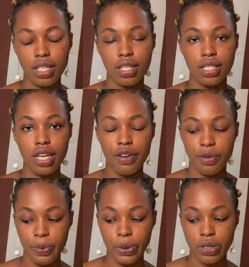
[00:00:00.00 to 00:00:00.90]
in their
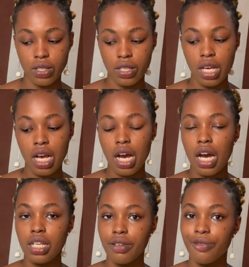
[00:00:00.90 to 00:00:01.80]
report.
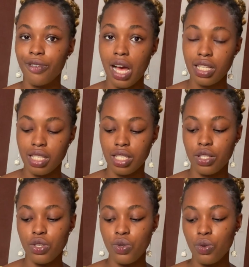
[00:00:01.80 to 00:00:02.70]
And in fact, the
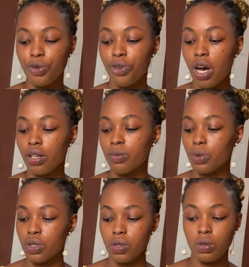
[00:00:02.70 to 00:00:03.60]
new found
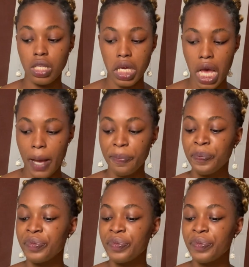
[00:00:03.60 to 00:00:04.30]
muscle layer